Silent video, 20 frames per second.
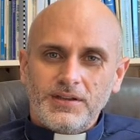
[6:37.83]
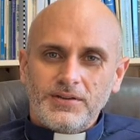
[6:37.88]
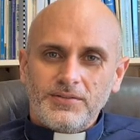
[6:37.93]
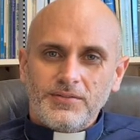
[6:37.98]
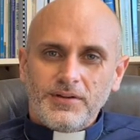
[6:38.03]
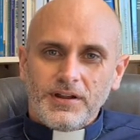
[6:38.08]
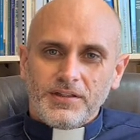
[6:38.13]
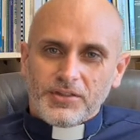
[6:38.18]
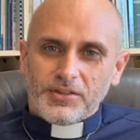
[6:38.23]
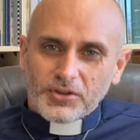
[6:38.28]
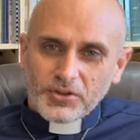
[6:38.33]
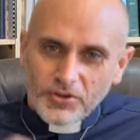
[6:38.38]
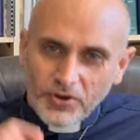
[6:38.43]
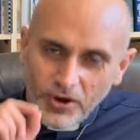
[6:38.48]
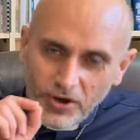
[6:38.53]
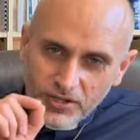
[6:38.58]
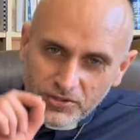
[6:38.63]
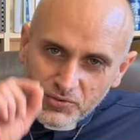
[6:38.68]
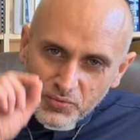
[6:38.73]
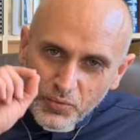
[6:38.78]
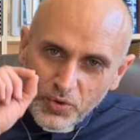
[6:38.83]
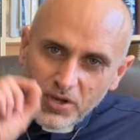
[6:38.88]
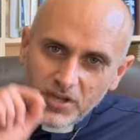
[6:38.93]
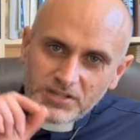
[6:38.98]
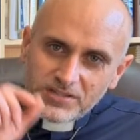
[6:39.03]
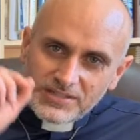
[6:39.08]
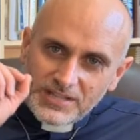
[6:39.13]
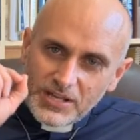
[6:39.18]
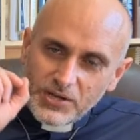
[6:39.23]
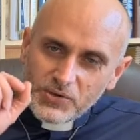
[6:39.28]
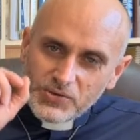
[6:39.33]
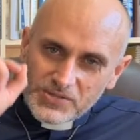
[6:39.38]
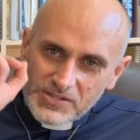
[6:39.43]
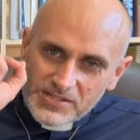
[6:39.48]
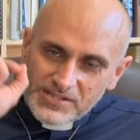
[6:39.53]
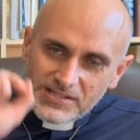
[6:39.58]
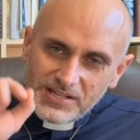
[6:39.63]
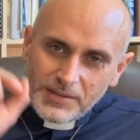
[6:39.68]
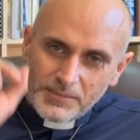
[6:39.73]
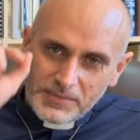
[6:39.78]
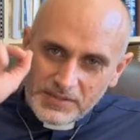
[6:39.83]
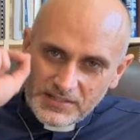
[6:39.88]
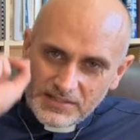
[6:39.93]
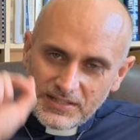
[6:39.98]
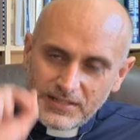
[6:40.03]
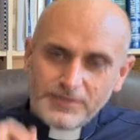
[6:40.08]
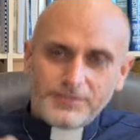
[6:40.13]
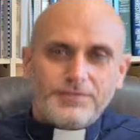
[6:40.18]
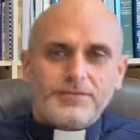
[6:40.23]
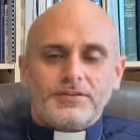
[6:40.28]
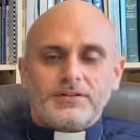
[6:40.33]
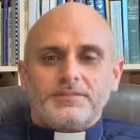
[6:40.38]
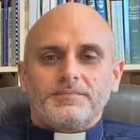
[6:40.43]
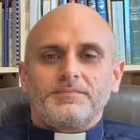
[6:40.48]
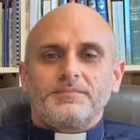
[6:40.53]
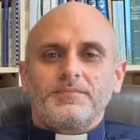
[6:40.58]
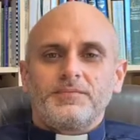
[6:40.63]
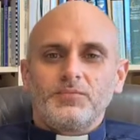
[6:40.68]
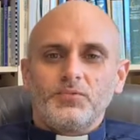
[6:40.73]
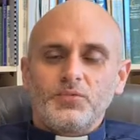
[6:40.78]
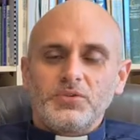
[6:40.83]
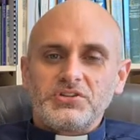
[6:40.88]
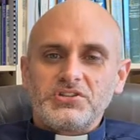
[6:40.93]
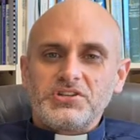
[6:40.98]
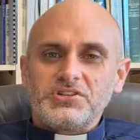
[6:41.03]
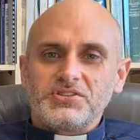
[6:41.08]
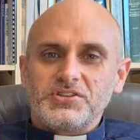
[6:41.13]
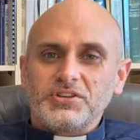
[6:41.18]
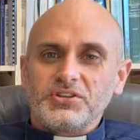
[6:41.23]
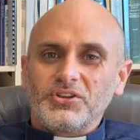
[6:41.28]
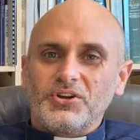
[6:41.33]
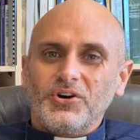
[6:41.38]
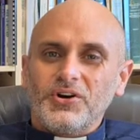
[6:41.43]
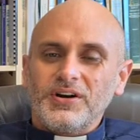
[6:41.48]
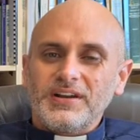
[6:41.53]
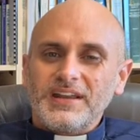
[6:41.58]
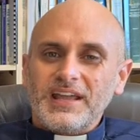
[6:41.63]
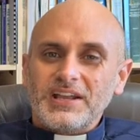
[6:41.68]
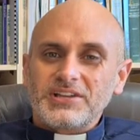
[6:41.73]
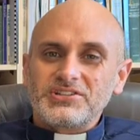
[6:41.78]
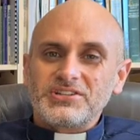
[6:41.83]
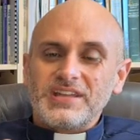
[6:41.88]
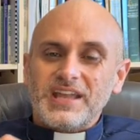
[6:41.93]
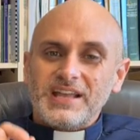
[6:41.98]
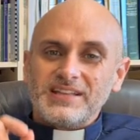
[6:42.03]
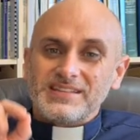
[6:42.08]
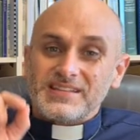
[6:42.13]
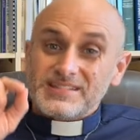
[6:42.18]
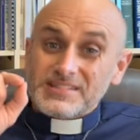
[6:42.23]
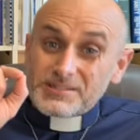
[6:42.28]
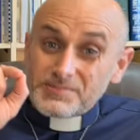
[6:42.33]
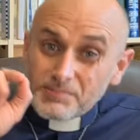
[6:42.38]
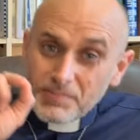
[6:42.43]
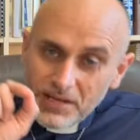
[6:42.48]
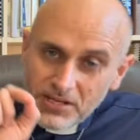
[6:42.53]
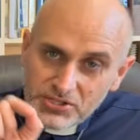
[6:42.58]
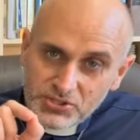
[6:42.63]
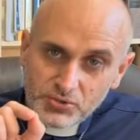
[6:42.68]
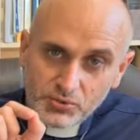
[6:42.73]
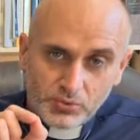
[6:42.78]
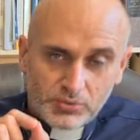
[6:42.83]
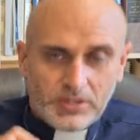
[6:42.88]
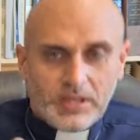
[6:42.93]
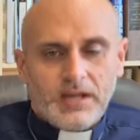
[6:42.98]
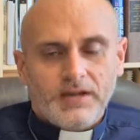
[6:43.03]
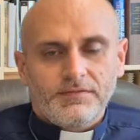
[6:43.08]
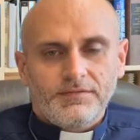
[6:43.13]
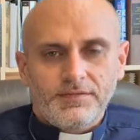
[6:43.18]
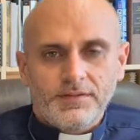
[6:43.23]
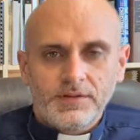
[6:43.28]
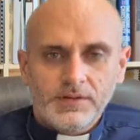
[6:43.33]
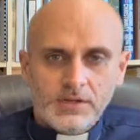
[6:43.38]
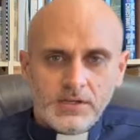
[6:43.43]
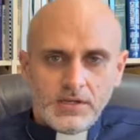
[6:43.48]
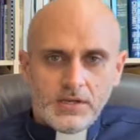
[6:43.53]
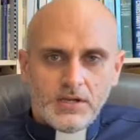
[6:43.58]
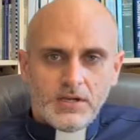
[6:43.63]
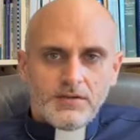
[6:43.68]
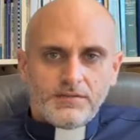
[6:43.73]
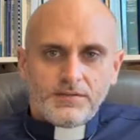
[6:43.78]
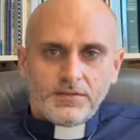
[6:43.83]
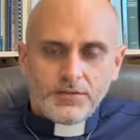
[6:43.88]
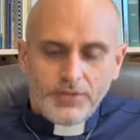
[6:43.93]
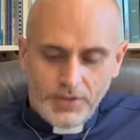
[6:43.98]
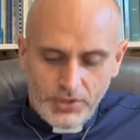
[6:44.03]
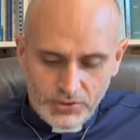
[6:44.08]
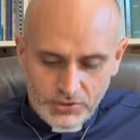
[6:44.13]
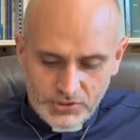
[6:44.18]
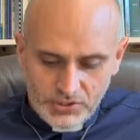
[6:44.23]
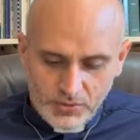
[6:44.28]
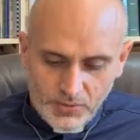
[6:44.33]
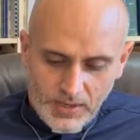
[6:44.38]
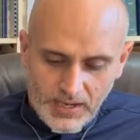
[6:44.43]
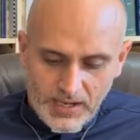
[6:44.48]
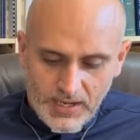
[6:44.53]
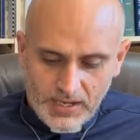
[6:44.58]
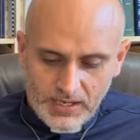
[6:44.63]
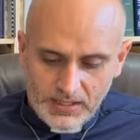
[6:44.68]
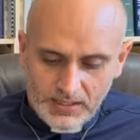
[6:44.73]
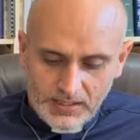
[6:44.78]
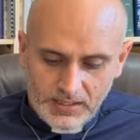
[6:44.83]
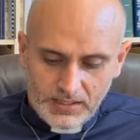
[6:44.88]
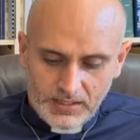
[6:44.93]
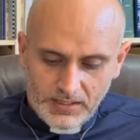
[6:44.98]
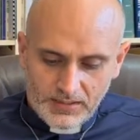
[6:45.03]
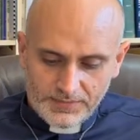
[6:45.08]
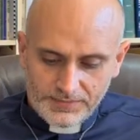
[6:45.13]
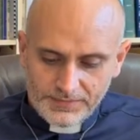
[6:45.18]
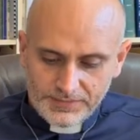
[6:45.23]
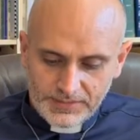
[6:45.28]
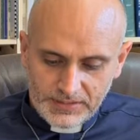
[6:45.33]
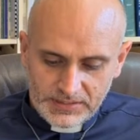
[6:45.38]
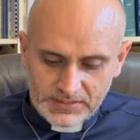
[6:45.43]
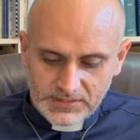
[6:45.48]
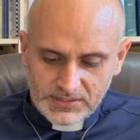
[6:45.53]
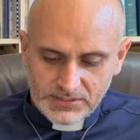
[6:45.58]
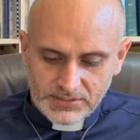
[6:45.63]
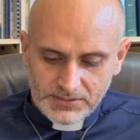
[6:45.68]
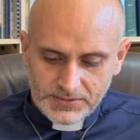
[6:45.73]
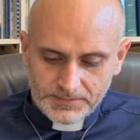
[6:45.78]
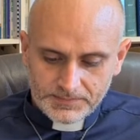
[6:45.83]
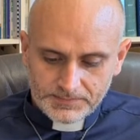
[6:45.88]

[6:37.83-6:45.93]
Right? The God's word tells us something different, which is that God actually has a special love for those who are afflicted.